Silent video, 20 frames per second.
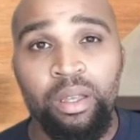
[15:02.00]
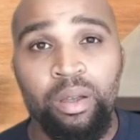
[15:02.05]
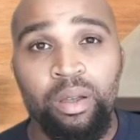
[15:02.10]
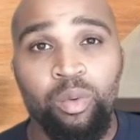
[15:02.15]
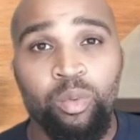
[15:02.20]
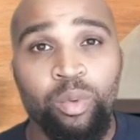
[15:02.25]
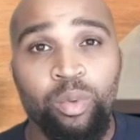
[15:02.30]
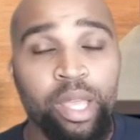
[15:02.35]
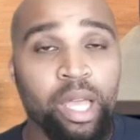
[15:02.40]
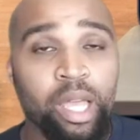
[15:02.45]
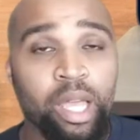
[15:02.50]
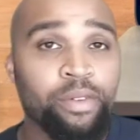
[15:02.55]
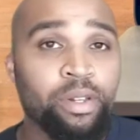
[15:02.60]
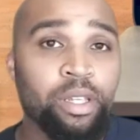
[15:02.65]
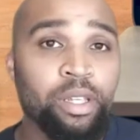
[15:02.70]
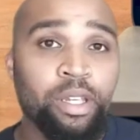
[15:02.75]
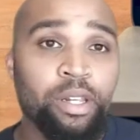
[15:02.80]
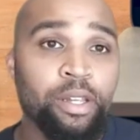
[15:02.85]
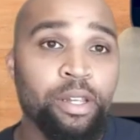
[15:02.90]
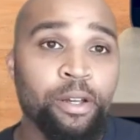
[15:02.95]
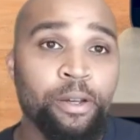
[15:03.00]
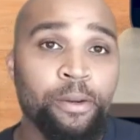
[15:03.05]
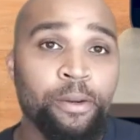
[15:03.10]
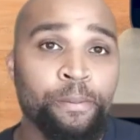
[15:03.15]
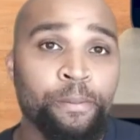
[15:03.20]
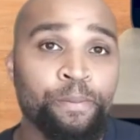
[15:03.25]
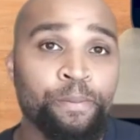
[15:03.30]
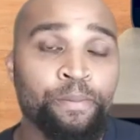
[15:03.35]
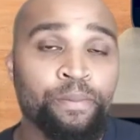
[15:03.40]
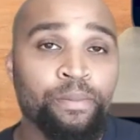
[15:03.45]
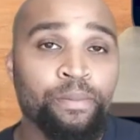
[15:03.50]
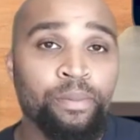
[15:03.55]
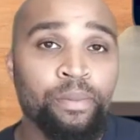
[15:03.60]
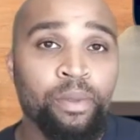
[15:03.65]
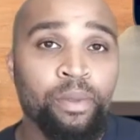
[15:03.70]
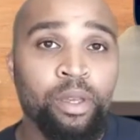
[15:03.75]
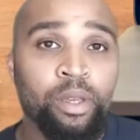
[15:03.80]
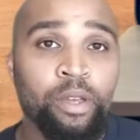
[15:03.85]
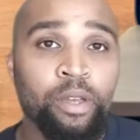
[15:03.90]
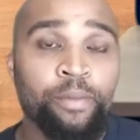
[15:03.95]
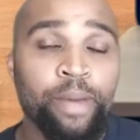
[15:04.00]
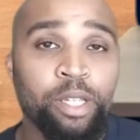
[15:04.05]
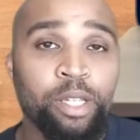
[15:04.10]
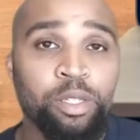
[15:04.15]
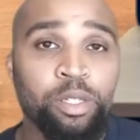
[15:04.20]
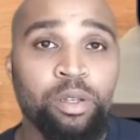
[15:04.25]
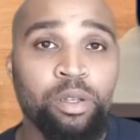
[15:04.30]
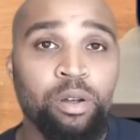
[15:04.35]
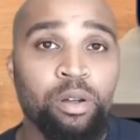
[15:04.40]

we have a need here. Imagine